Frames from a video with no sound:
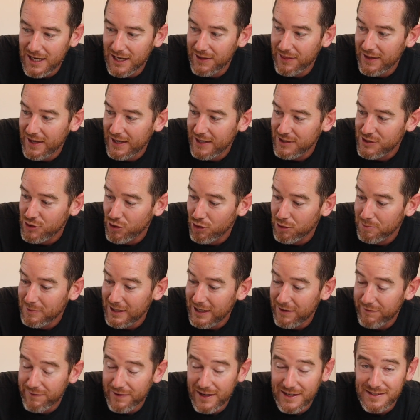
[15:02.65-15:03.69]
and they told me
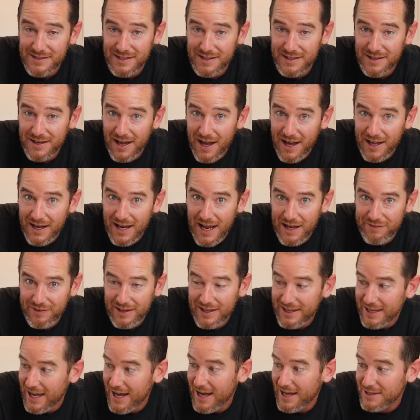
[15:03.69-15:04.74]
if I did not have a
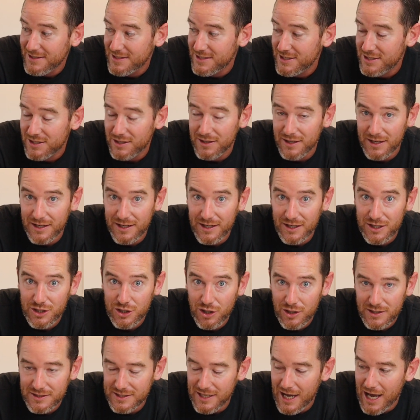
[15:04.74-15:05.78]
gas
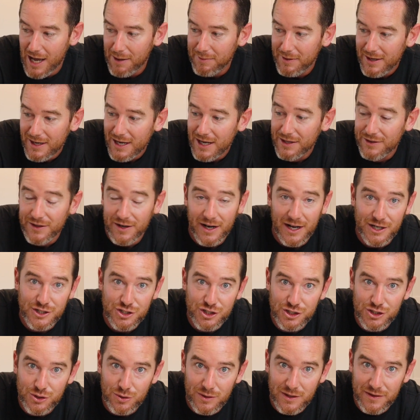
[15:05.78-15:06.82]
cooktop that I
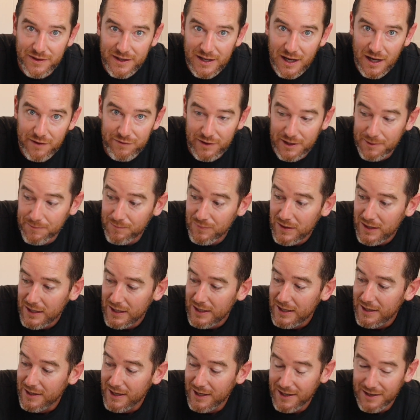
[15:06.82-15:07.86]
should do it in the oven.
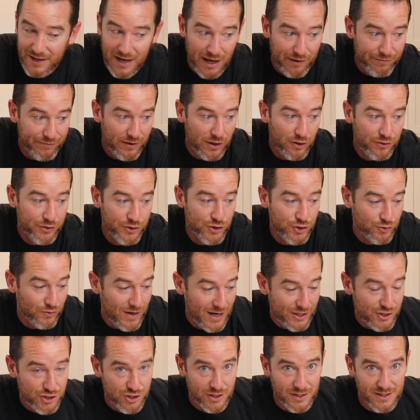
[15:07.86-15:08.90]
and not follow the
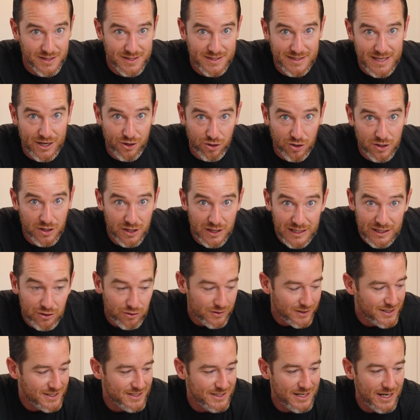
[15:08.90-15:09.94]
directions that are
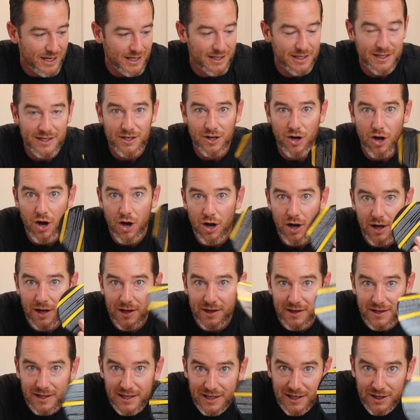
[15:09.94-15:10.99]
clearly stated
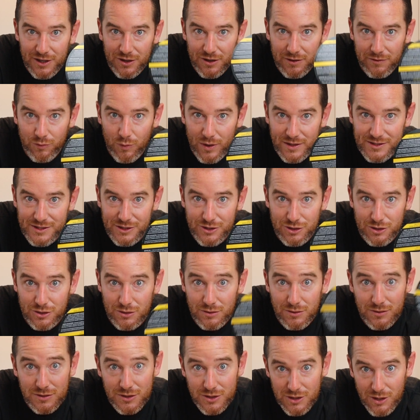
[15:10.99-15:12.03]
on here of what to
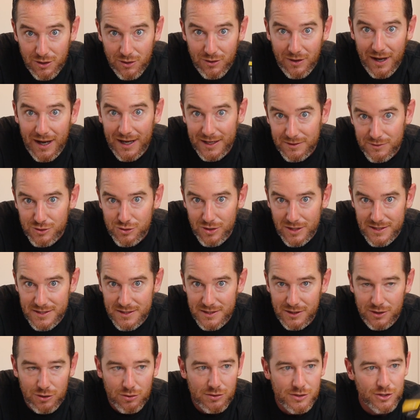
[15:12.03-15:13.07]
do. So I
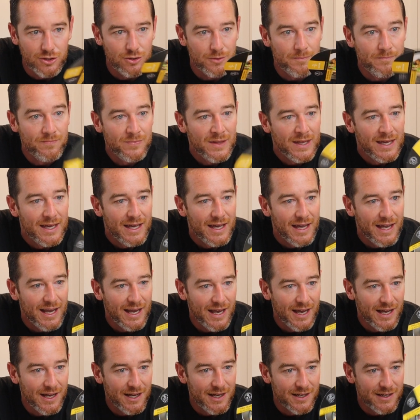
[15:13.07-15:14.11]
trusted YouTube
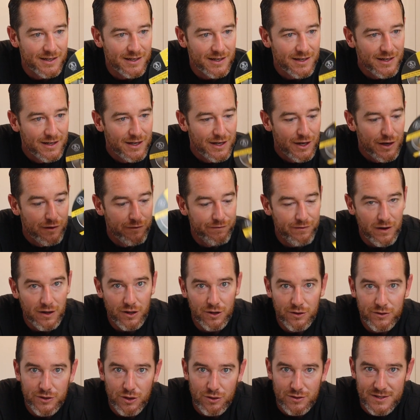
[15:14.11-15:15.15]
and
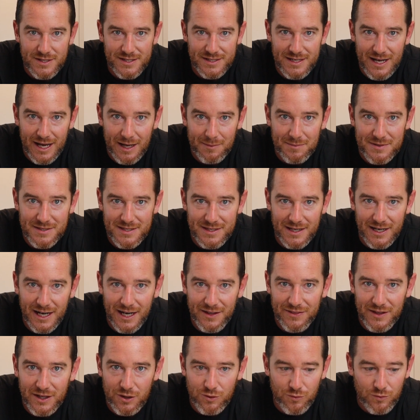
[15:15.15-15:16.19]
followed those steps,
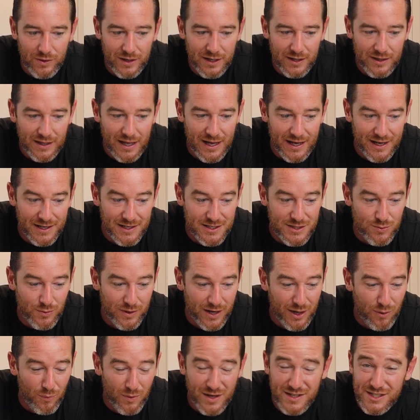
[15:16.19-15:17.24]
and then realized when
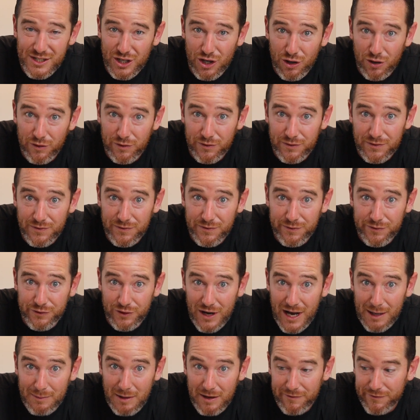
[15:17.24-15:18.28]
I went to go
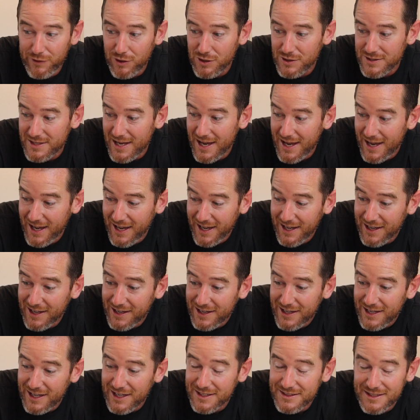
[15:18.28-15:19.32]
fry my first egg
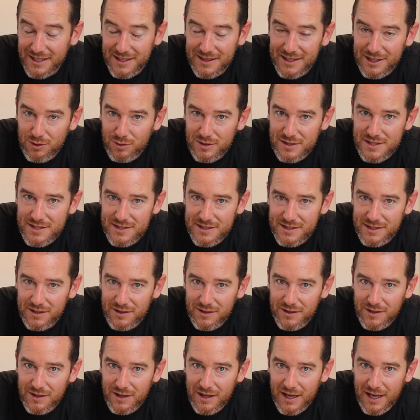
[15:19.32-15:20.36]
that there was
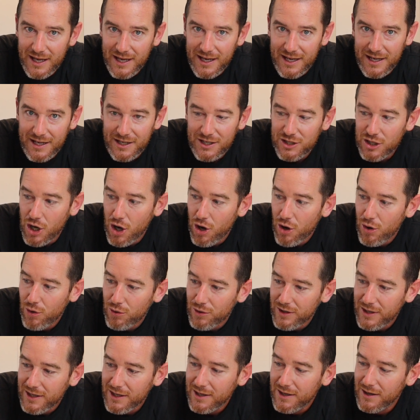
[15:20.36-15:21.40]
still a
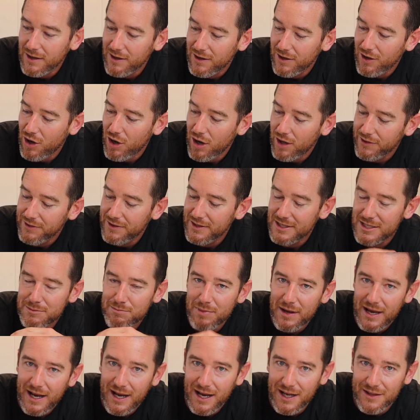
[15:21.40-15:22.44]
coating on this
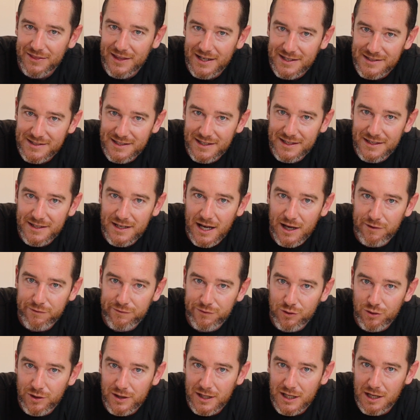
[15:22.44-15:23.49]
pan that did not
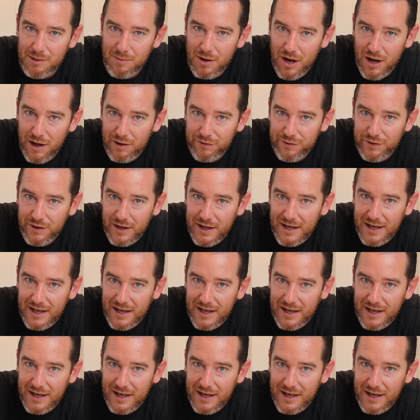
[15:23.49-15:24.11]
fully come off.